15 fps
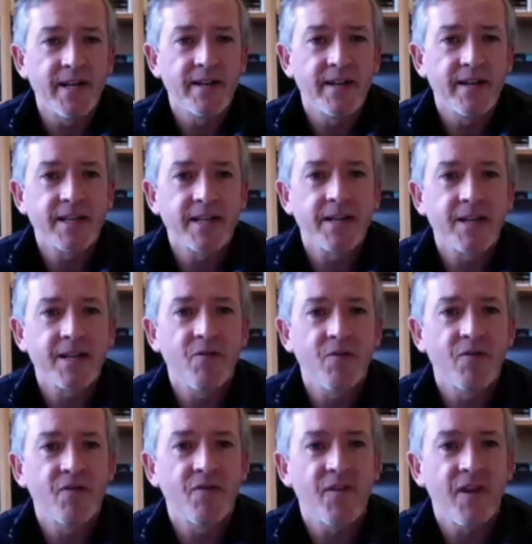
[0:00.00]
They start it
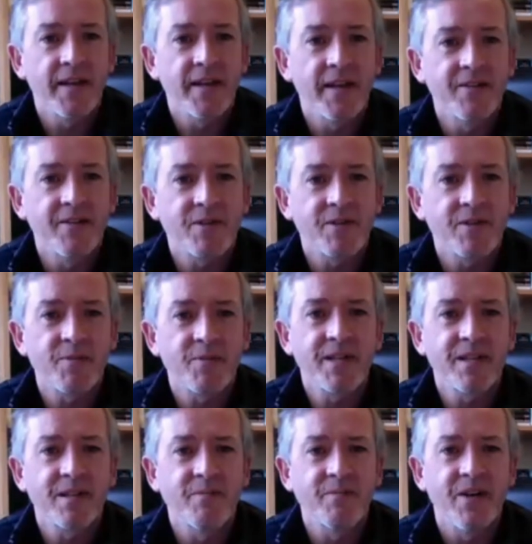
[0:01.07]
for fun, you know, to express
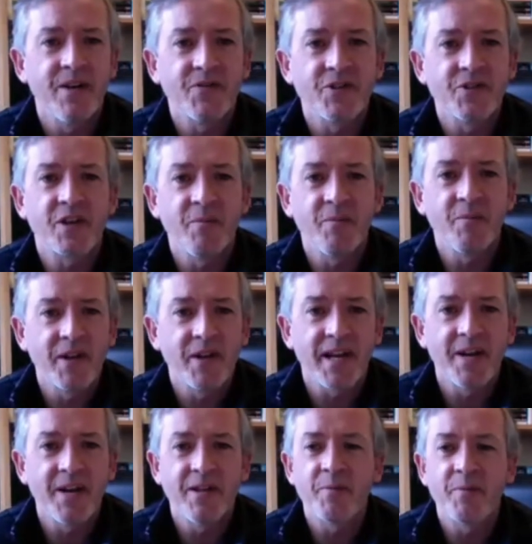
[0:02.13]
themselves and to
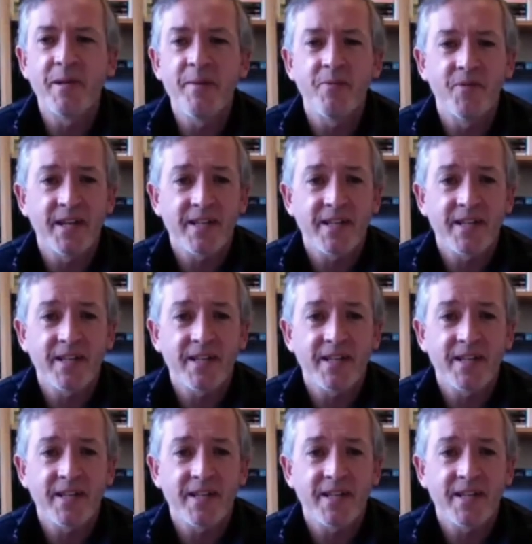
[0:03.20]
communicate with other people.